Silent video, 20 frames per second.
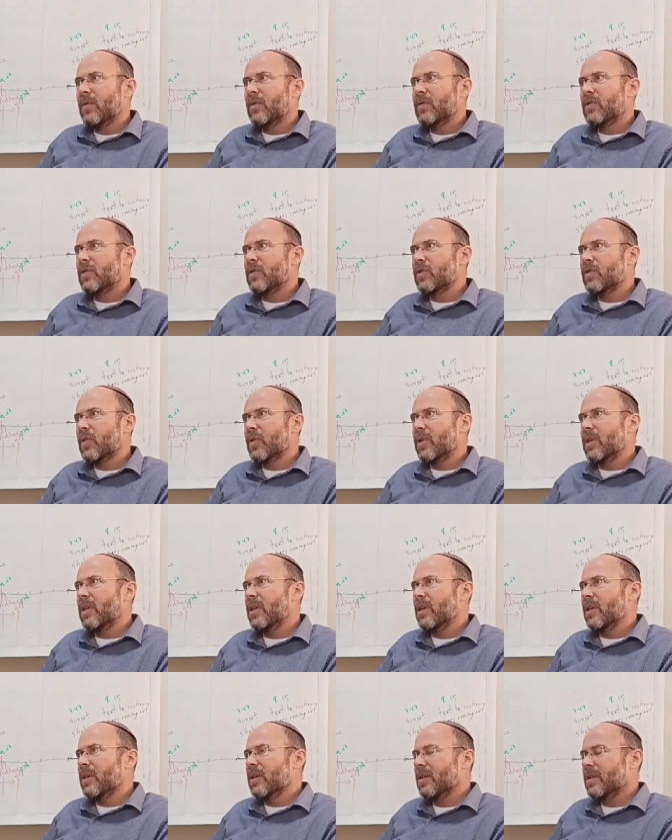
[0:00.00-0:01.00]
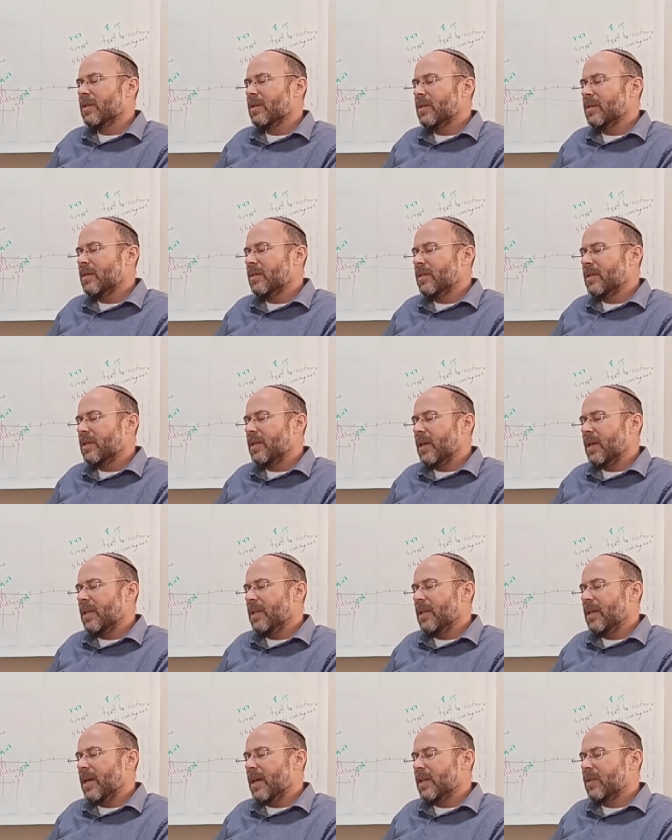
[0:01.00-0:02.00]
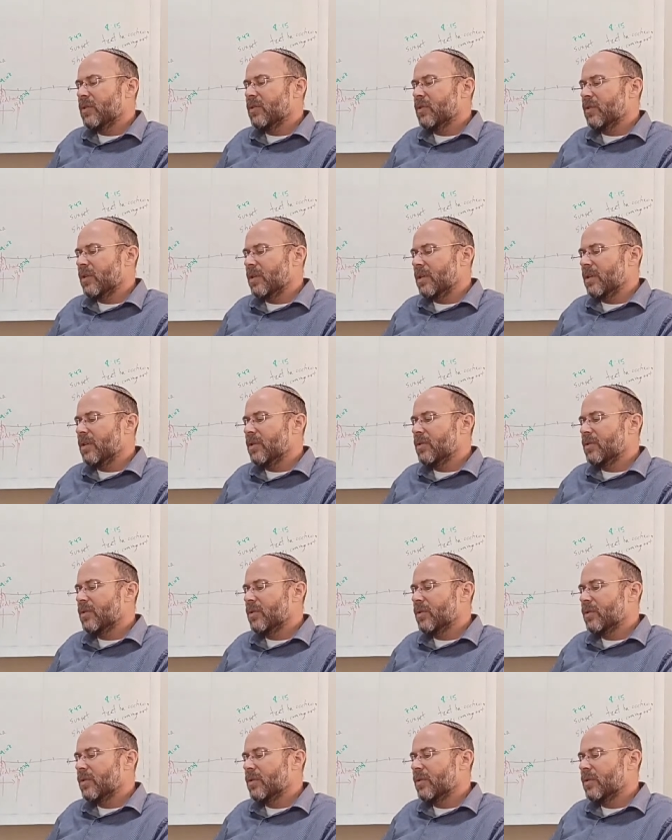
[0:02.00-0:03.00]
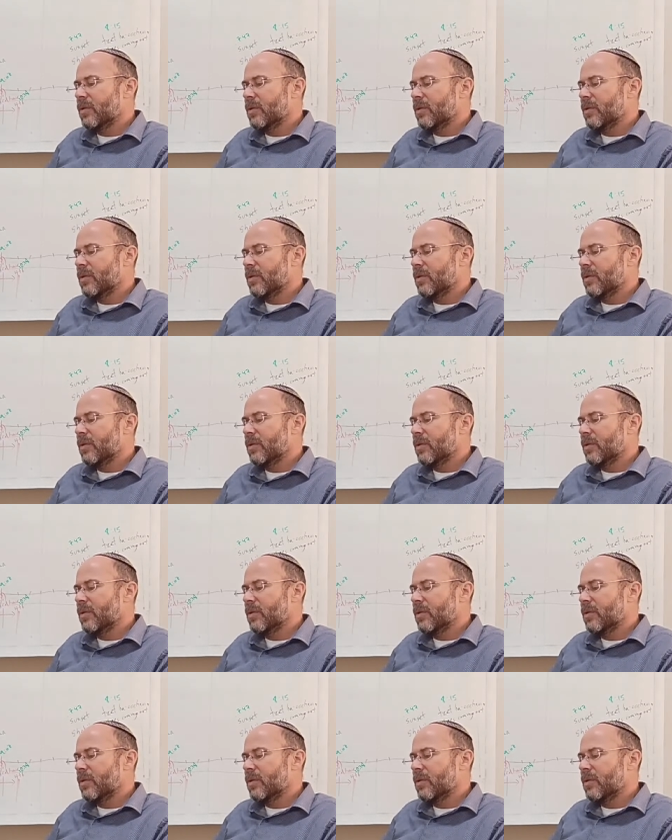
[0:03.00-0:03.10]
So here, the answer is,